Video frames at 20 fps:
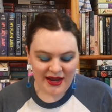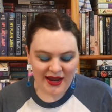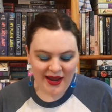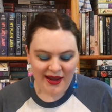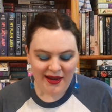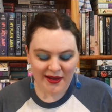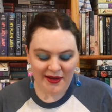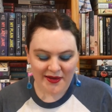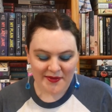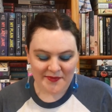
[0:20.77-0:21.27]

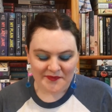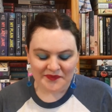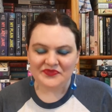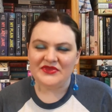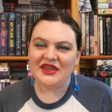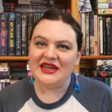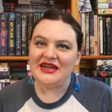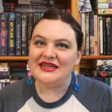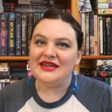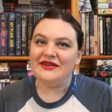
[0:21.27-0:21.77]
Um,
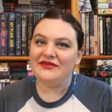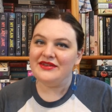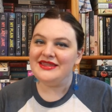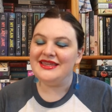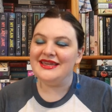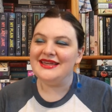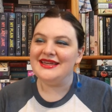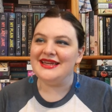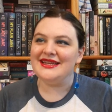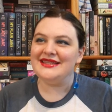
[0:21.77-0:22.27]
and I definitely
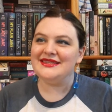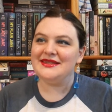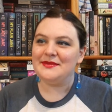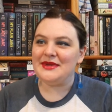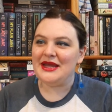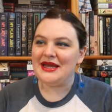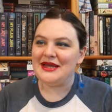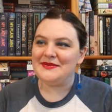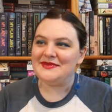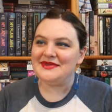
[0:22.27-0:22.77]
think it
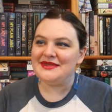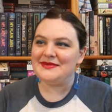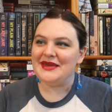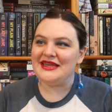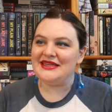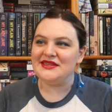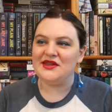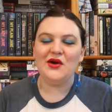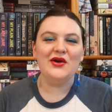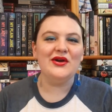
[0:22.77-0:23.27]
sometimes
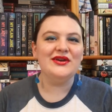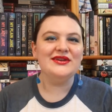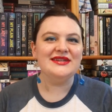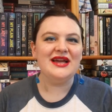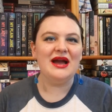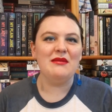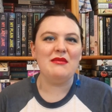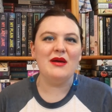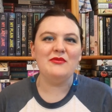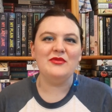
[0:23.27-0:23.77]
makes it hard to
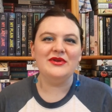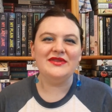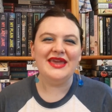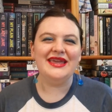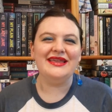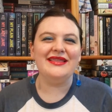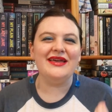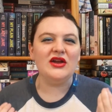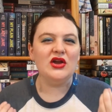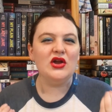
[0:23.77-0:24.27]
come up with
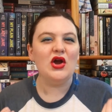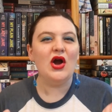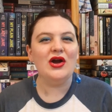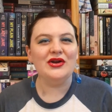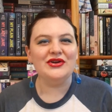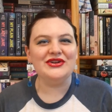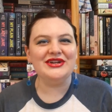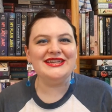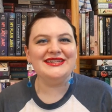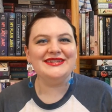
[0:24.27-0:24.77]
a like
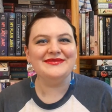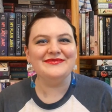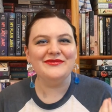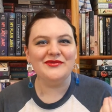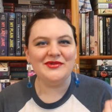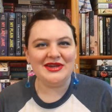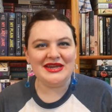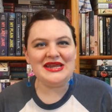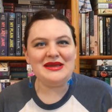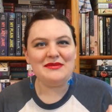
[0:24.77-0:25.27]
concrete
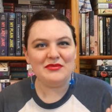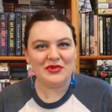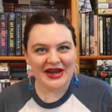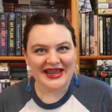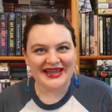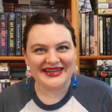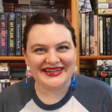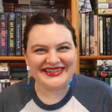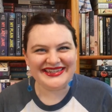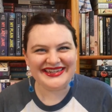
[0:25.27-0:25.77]
reading
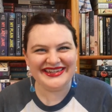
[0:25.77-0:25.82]
brand.